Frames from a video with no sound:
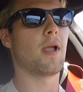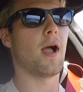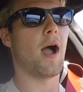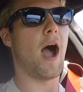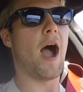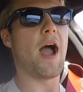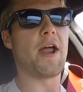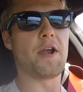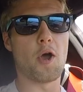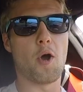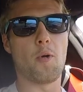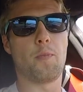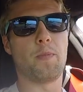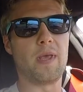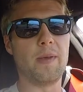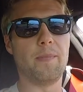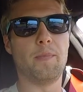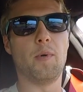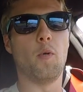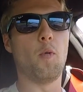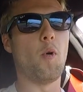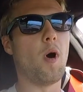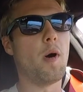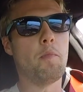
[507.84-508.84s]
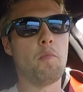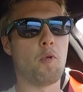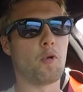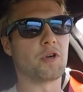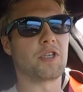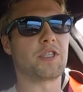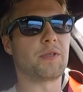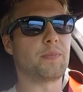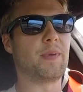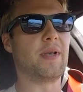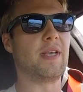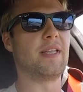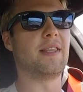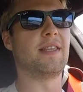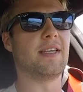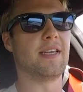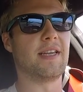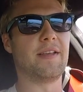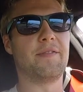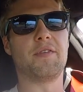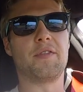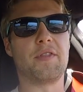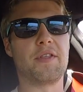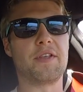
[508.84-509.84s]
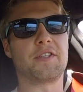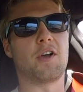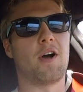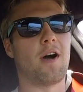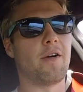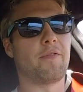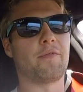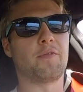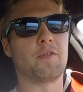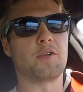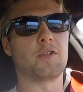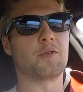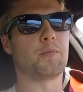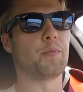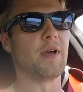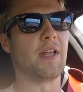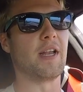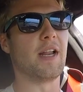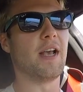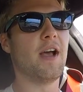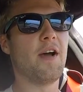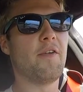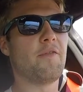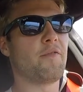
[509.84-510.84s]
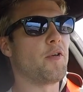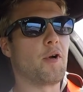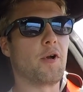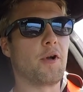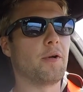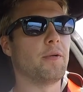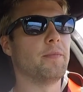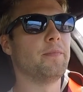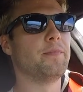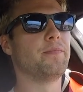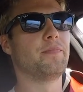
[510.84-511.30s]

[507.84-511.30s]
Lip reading: I know people want more speed than even this offers, but for